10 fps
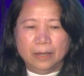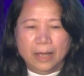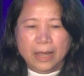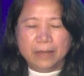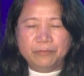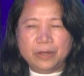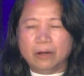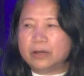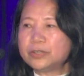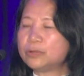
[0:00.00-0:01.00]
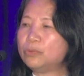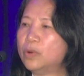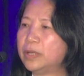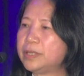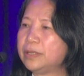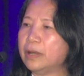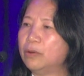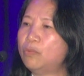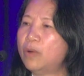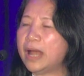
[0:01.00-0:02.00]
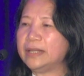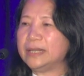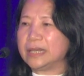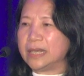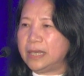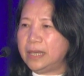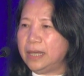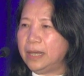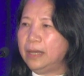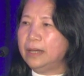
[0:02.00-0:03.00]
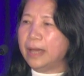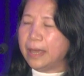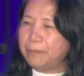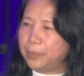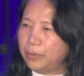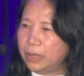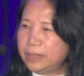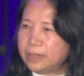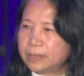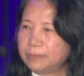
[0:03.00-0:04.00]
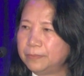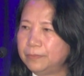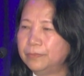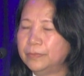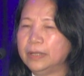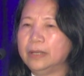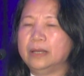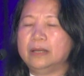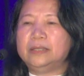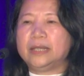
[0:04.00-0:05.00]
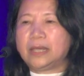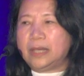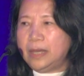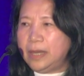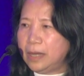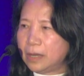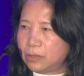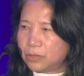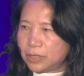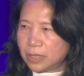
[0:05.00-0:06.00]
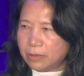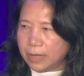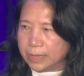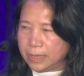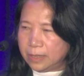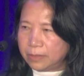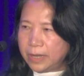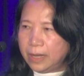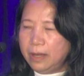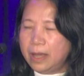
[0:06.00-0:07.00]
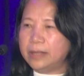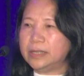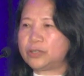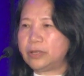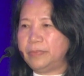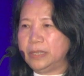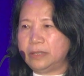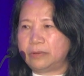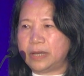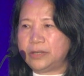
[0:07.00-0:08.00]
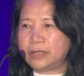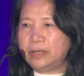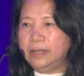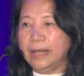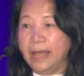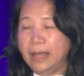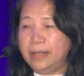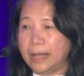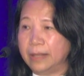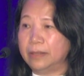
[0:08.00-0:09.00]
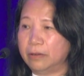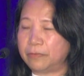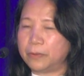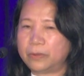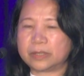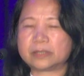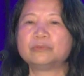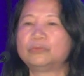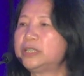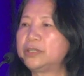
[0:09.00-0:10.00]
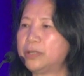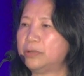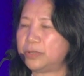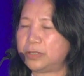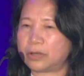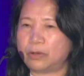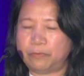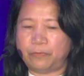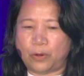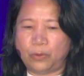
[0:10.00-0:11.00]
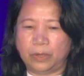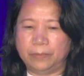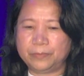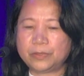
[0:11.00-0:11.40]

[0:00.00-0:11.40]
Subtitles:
And we also want to know what are the key endpoints, the key inclusion criteria, and the treatment duration, and then, of course, which dose to go forward.